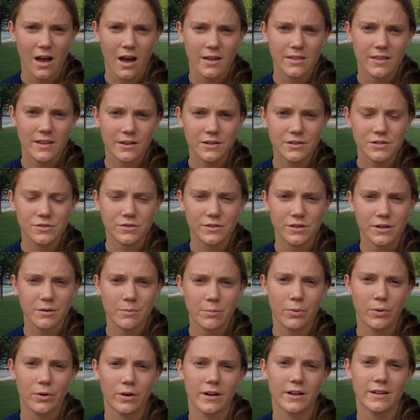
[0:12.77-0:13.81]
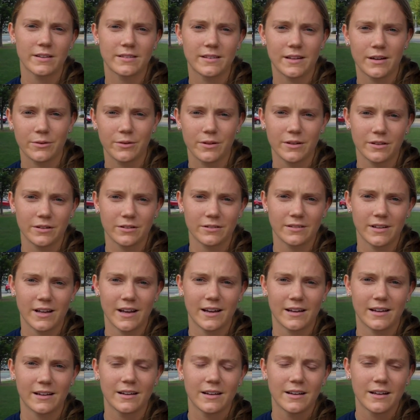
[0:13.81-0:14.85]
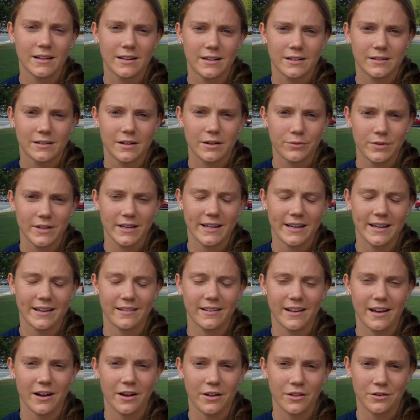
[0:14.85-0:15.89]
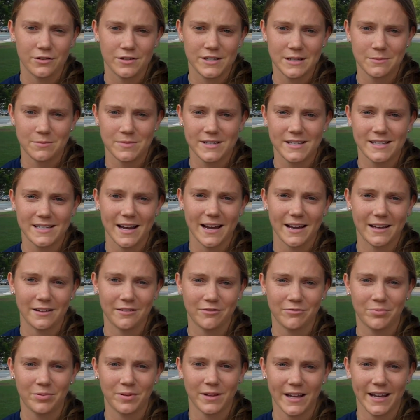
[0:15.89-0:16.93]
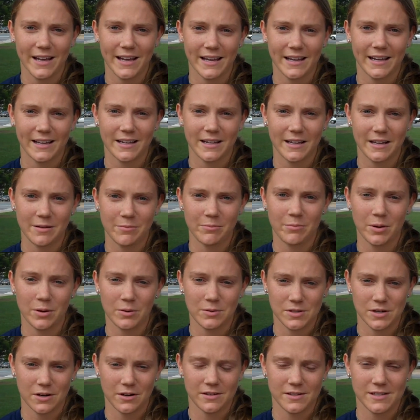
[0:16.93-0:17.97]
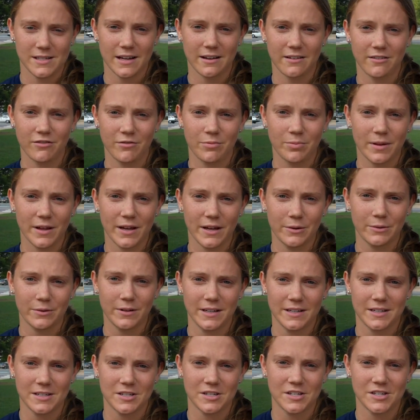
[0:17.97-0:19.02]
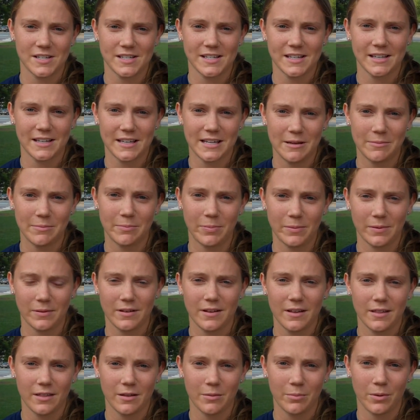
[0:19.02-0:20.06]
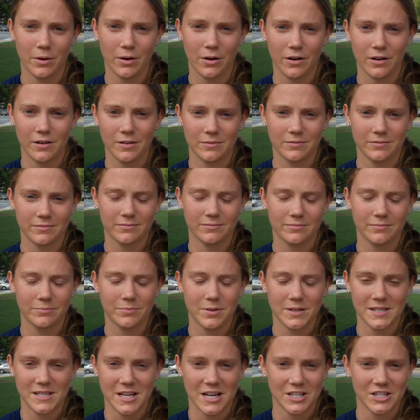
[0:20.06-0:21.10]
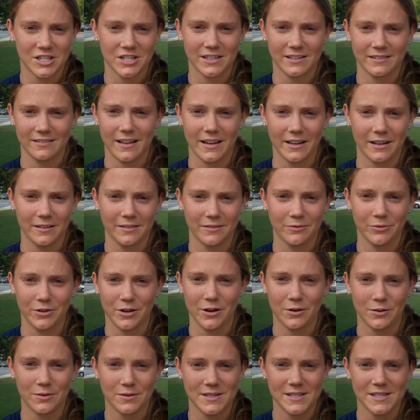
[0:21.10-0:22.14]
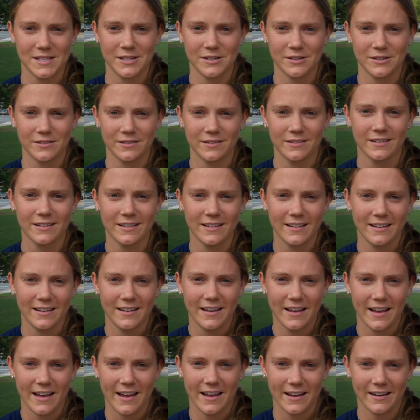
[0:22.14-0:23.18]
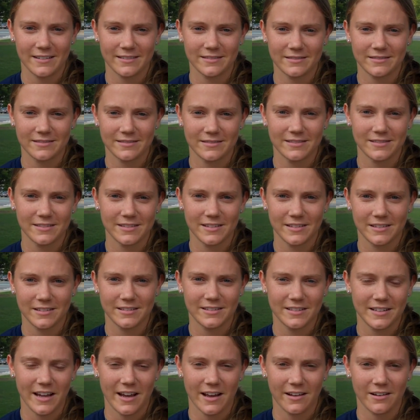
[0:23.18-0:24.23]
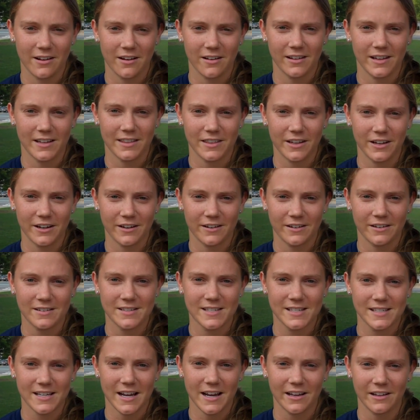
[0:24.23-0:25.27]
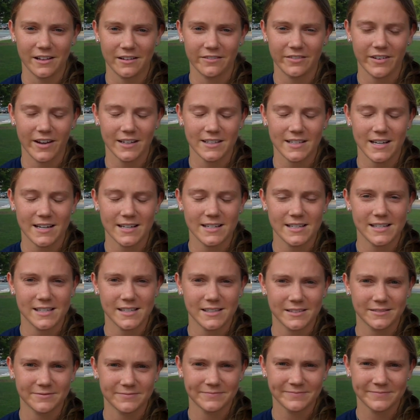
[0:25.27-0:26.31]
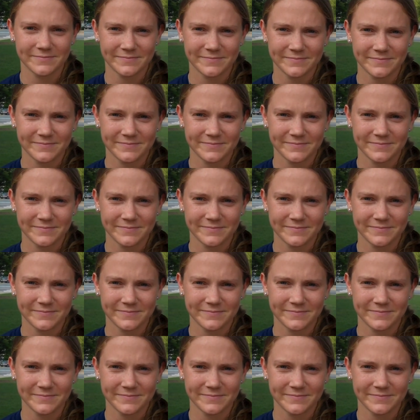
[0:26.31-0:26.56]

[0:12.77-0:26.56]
I think it's really important that we learn that we can't let other teams' style of play impose our style of play. We need to just keep the ball in possession like we always do, and yeah, not let their style affect us.